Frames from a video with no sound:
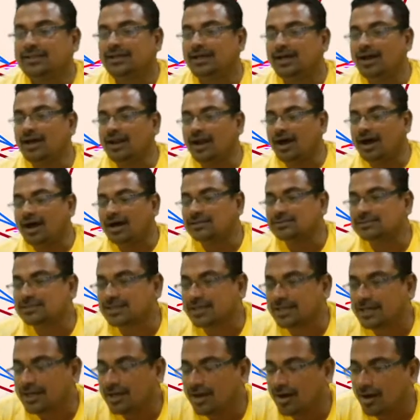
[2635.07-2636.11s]
they are
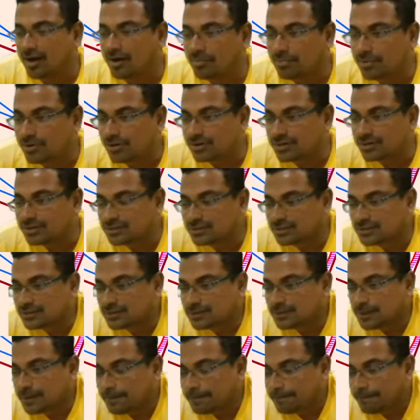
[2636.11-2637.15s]
asking about
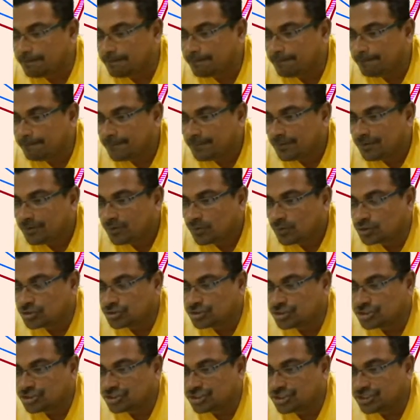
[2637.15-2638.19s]
the
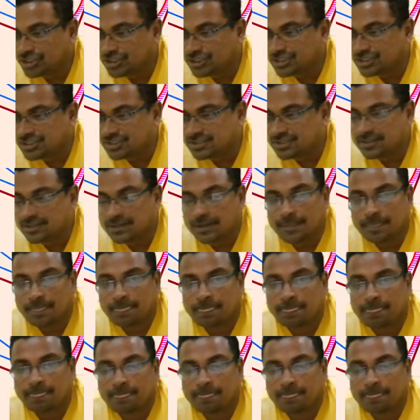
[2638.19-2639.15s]
question is